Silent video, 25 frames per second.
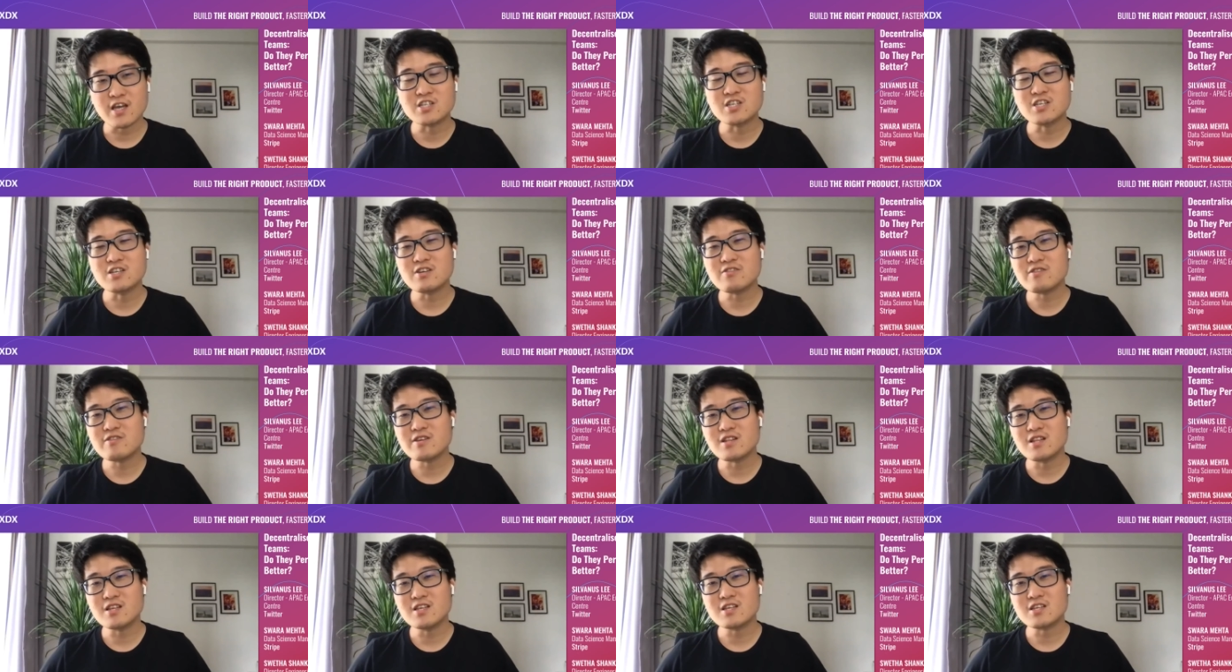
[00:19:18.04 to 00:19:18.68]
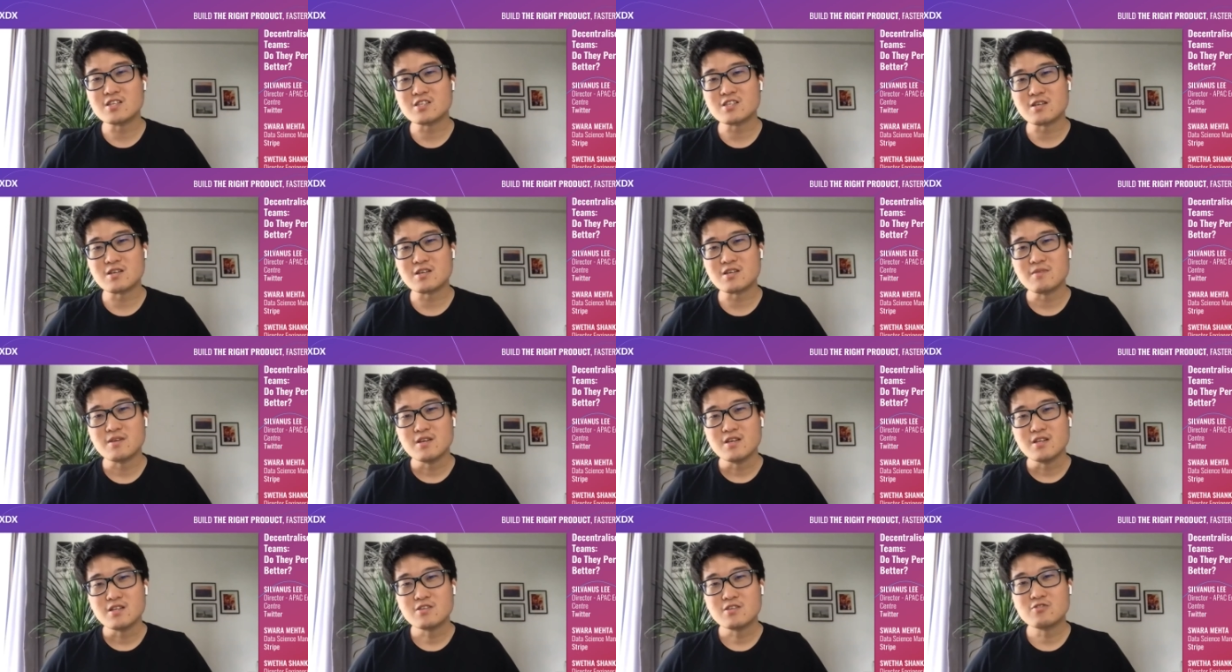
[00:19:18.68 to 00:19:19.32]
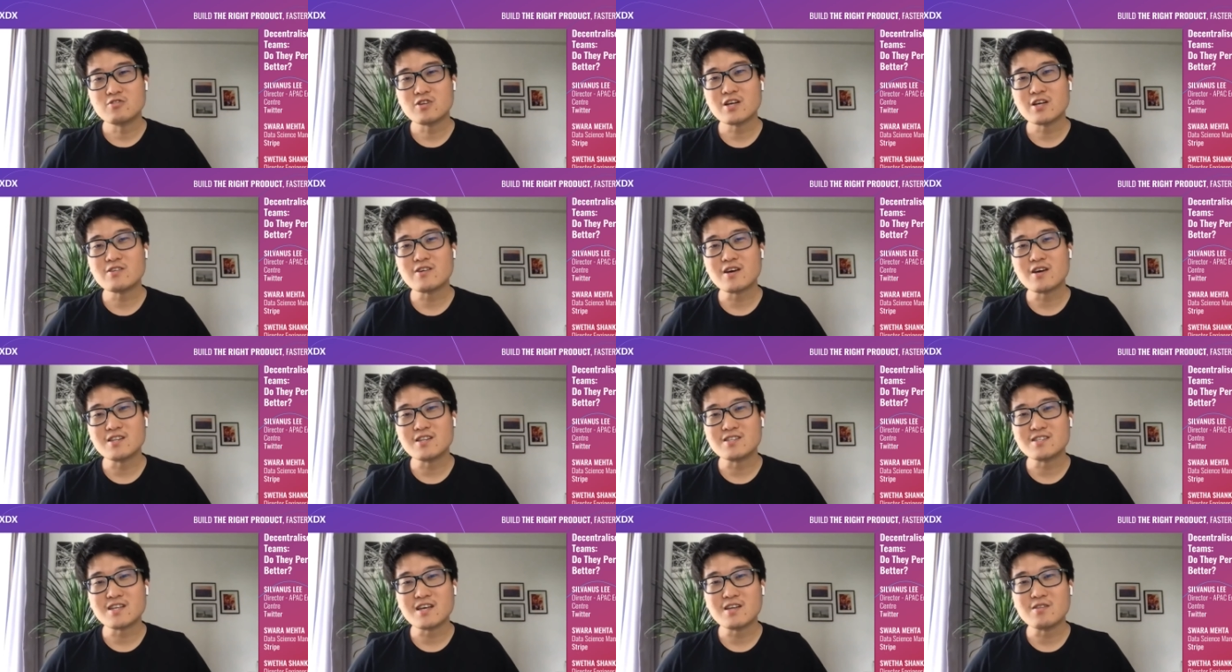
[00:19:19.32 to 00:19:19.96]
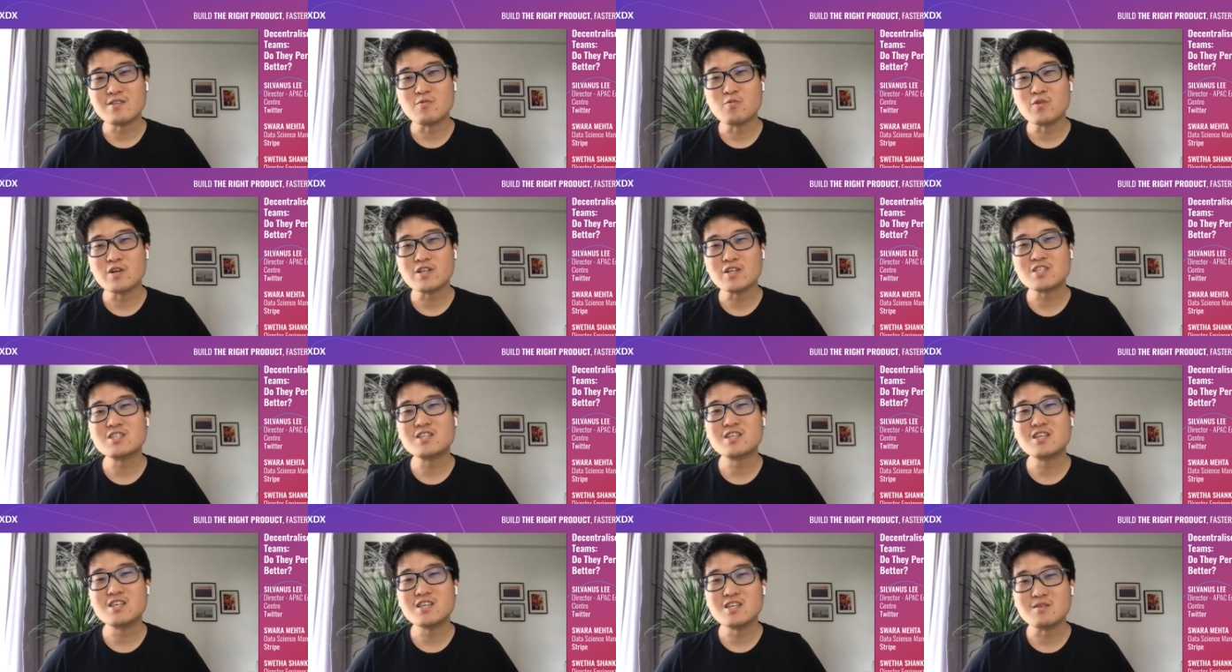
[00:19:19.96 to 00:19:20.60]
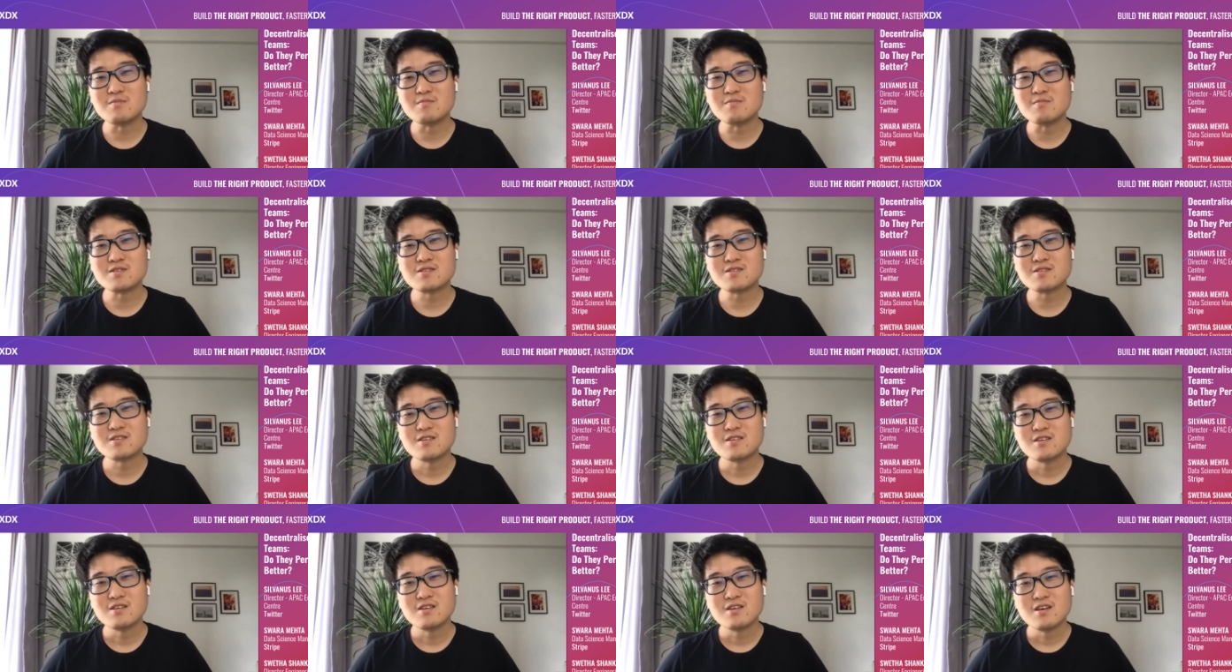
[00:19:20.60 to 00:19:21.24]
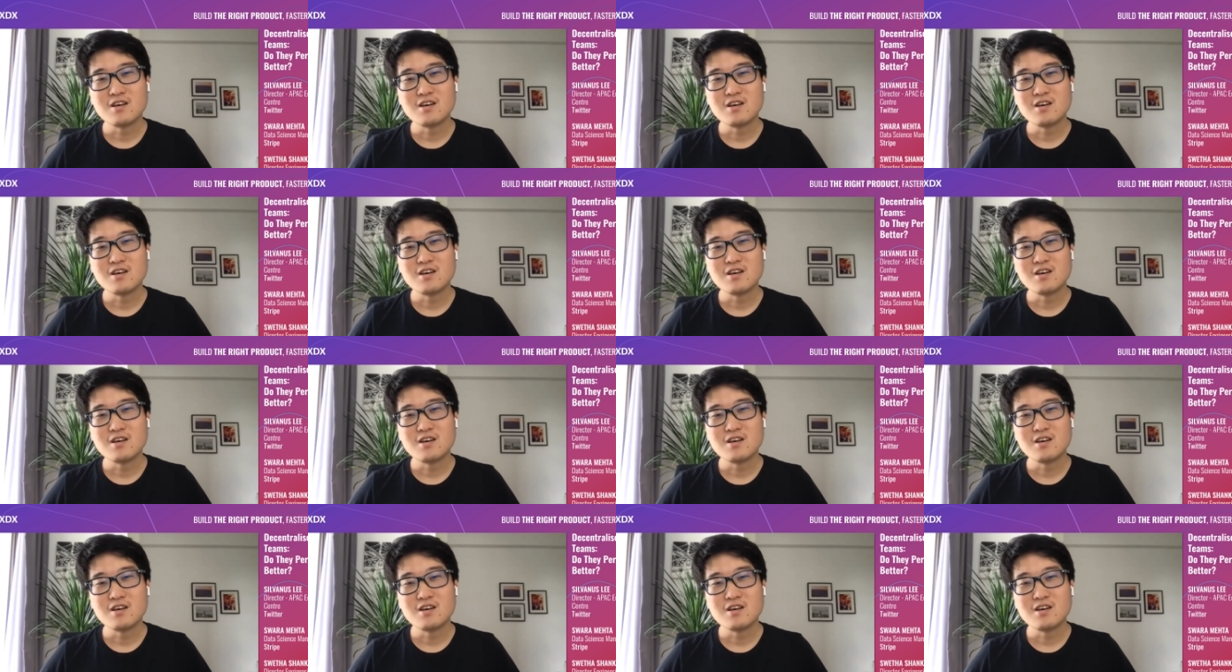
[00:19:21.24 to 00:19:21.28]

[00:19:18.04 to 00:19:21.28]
engineering leadership to try to understand which teams